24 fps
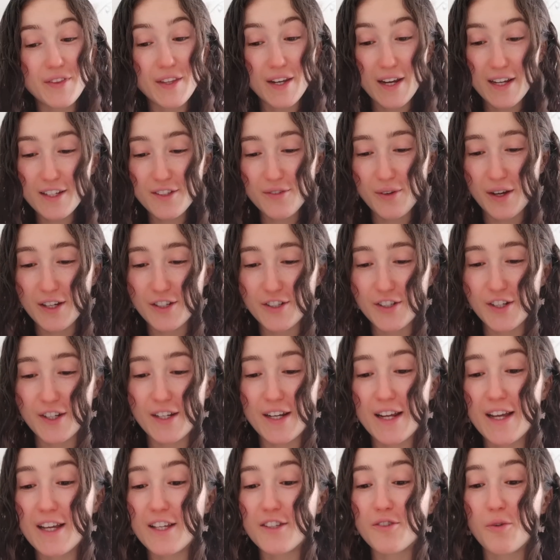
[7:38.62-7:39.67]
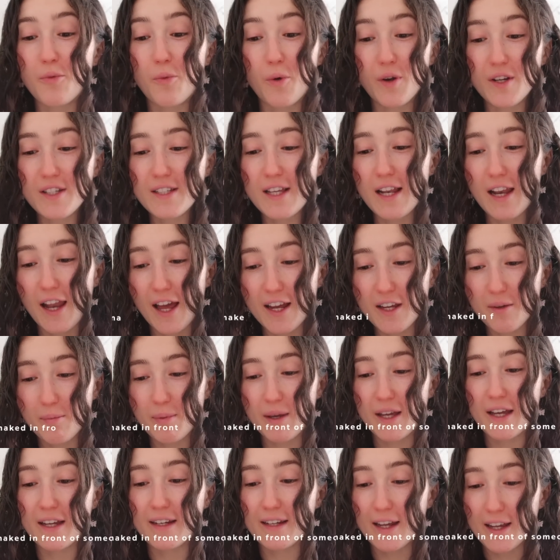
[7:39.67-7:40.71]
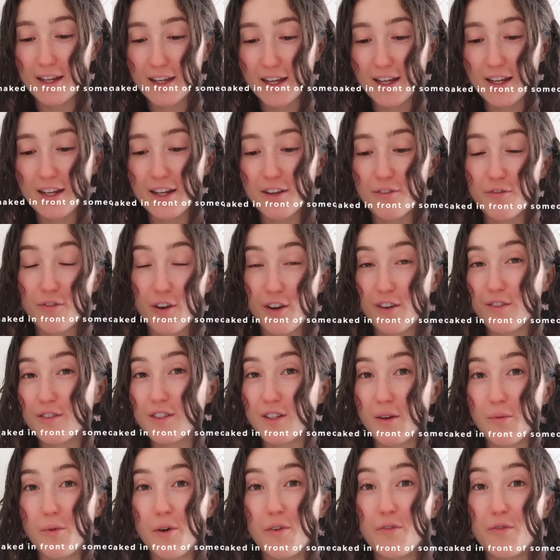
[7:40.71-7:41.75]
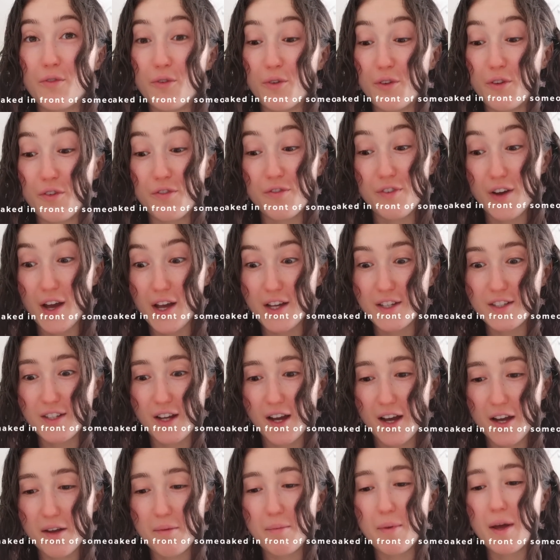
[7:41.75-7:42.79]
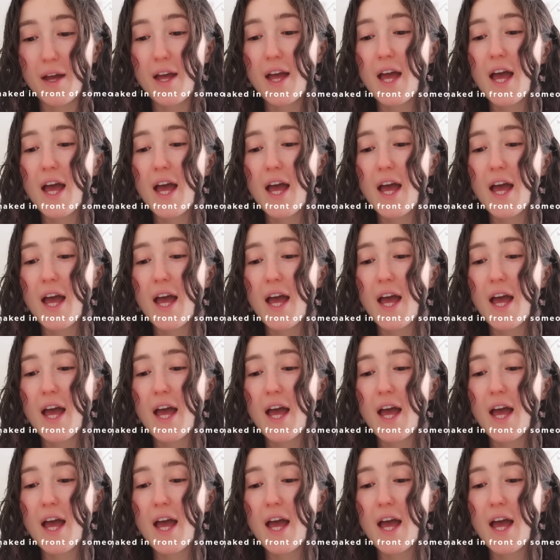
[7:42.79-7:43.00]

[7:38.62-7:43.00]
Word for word: The next question is, what is it like being naked in front of someone for the first time?